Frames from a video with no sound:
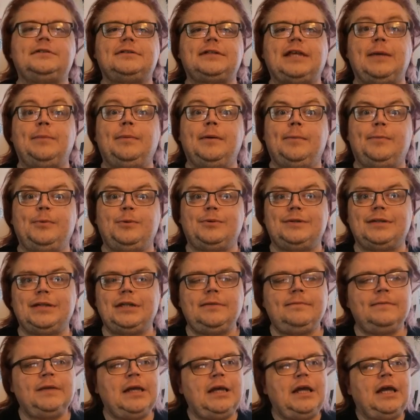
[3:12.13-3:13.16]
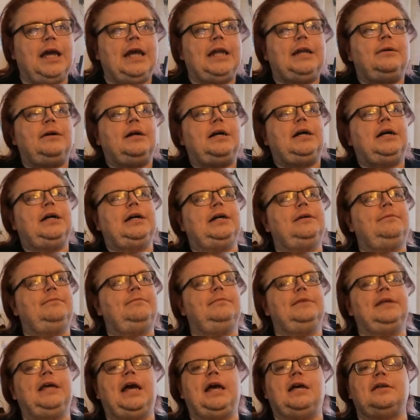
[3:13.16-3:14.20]
keep up, you see. Anyway,
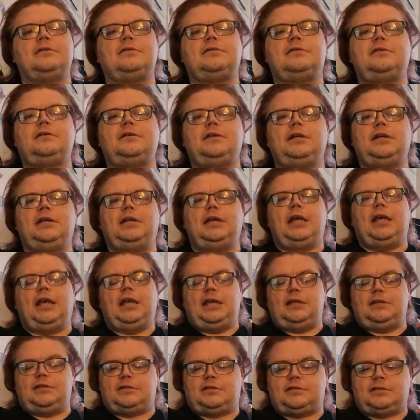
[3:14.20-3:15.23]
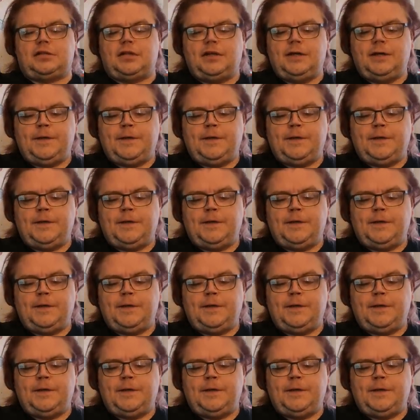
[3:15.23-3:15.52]
yeah, so it's